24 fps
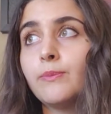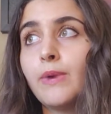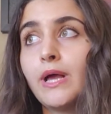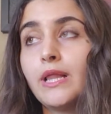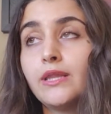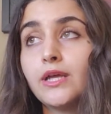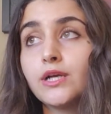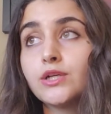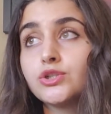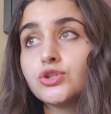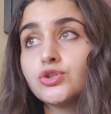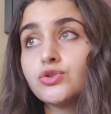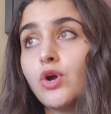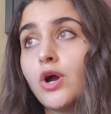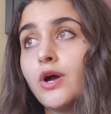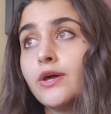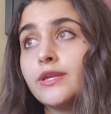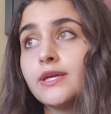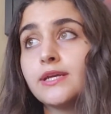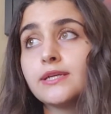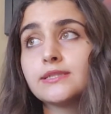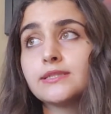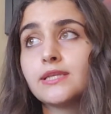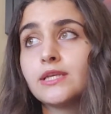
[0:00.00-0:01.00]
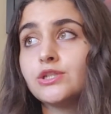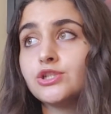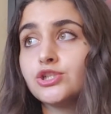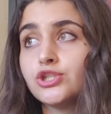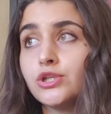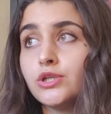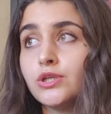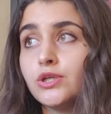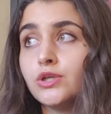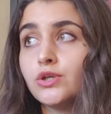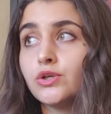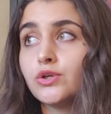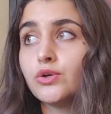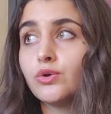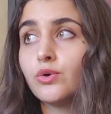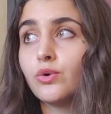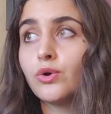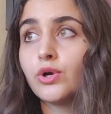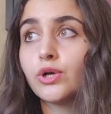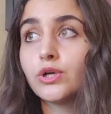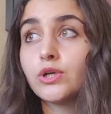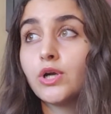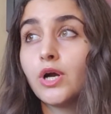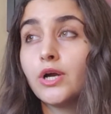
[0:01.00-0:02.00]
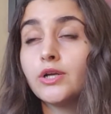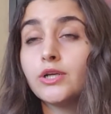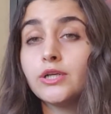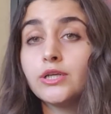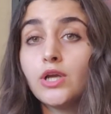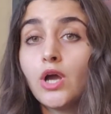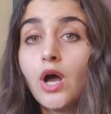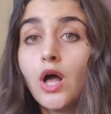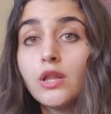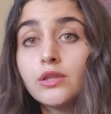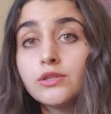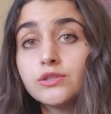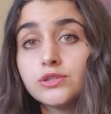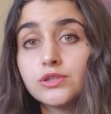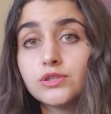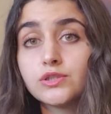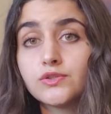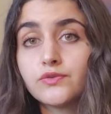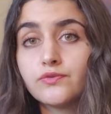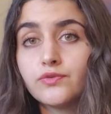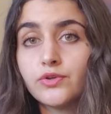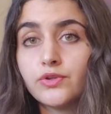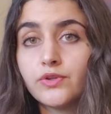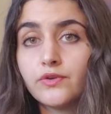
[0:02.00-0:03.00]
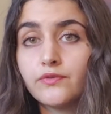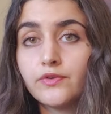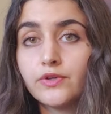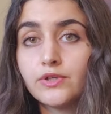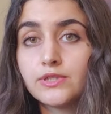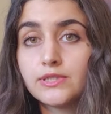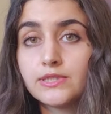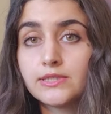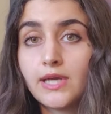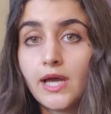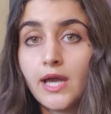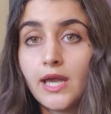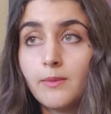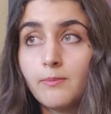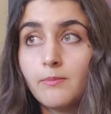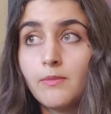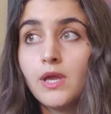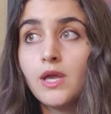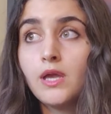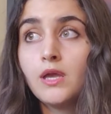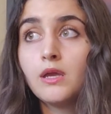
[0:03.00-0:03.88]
electronics engineer or cardiologist for the first time